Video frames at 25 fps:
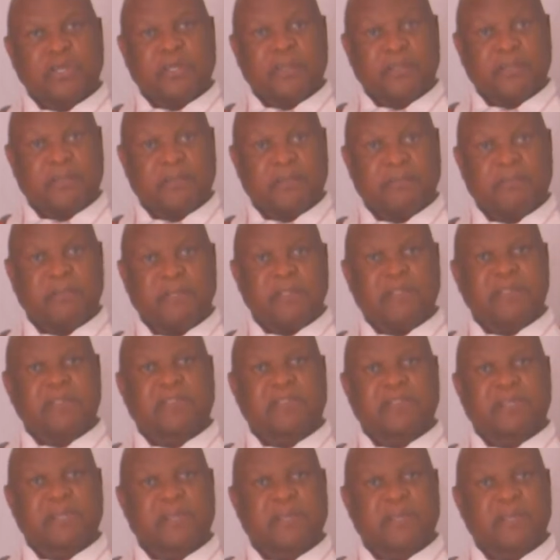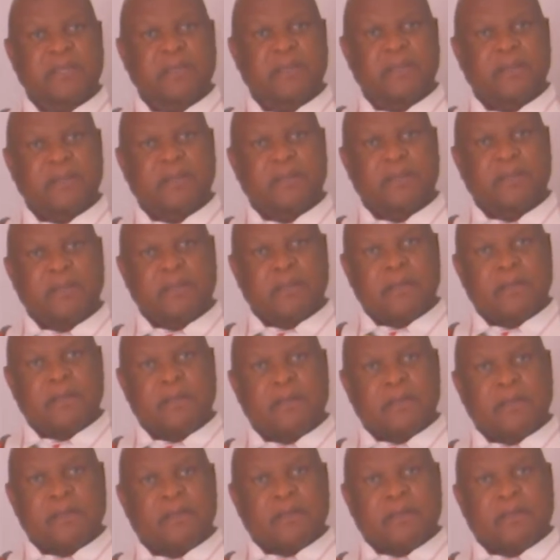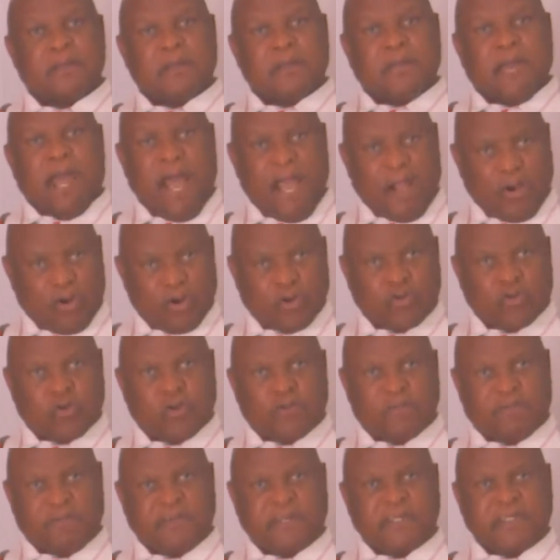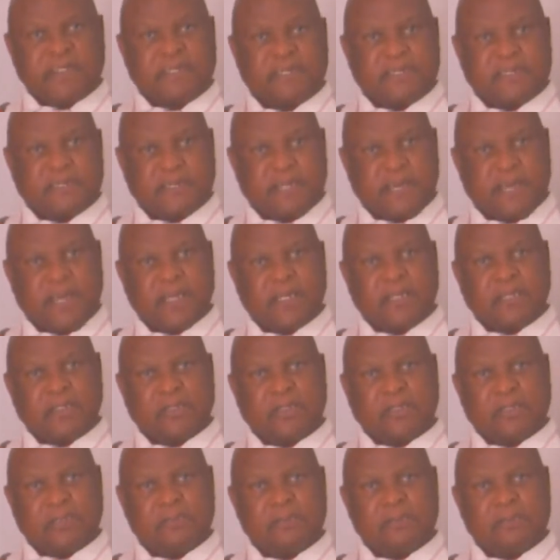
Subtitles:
and in the ministry, I got convicted, and I